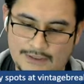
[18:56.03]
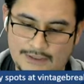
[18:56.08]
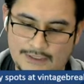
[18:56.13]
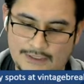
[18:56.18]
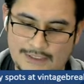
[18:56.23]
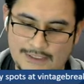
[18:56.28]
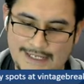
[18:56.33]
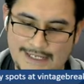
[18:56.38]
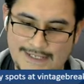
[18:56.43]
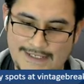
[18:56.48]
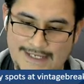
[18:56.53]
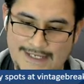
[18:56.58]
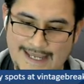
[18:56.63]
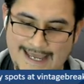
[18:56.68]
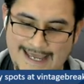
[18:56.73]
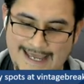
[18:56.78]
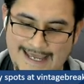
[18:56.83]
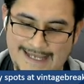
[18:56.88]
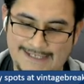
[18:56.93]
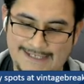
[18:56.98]

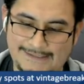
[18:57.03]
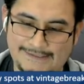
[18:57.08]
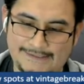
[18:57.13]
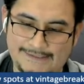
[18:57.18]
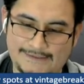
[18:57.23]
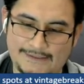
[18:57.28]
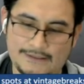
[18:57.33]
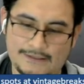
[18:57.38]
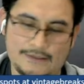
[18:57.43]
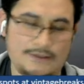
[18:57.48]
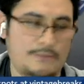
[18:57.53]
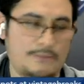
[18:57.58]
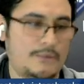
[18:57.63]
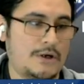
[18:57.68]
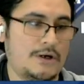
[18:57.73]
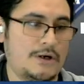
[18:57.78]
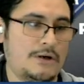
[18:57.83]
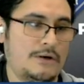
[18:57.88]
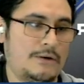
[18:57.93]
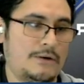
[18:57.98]
98,
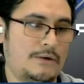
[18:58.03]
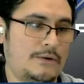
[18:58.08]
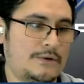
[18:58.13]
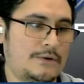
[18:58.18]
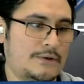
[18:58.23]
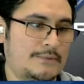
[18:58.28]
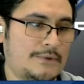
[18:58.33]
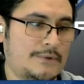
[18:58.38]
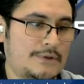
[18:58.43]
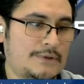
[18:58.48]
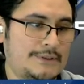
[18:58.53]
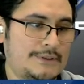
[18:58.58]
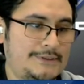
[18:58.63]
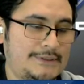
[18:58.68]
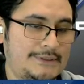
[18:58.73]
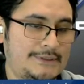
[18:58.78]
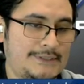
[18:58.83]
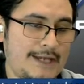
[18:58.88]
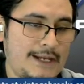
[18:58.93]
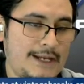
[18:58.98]
Lamar Odom going
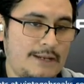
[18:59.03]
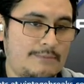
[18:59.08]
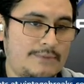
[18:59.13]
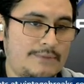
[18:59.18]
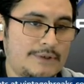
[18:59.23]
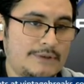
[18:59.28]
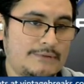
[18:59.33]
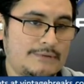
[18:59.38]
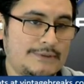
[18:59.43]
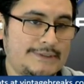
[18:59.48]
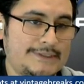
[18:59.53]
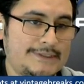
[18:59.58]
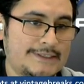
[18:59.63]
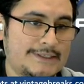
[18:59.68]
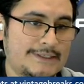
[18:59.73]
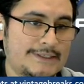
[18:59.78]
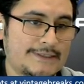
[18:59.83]
to Danny Brewington.